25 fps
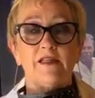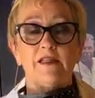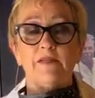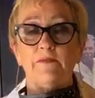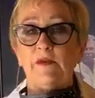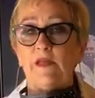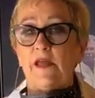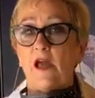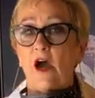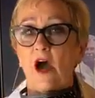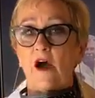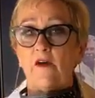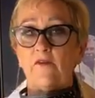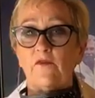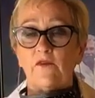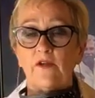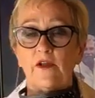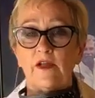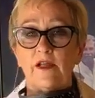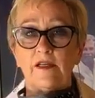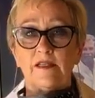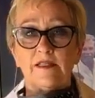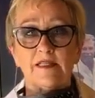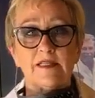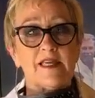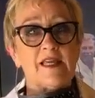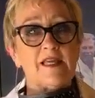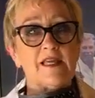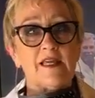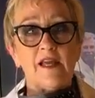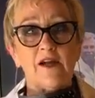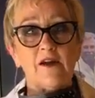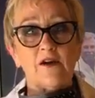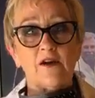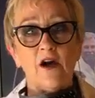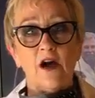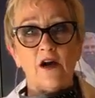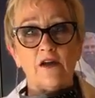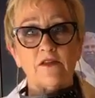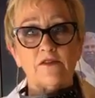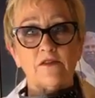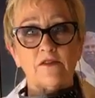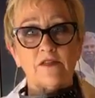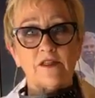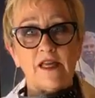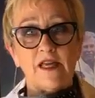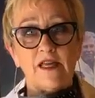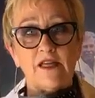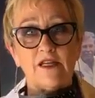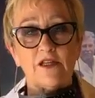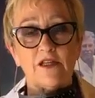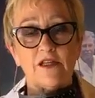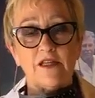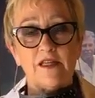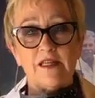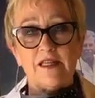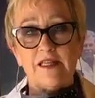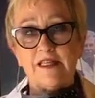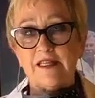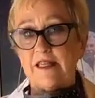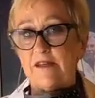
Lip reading: to be offering skincare consultations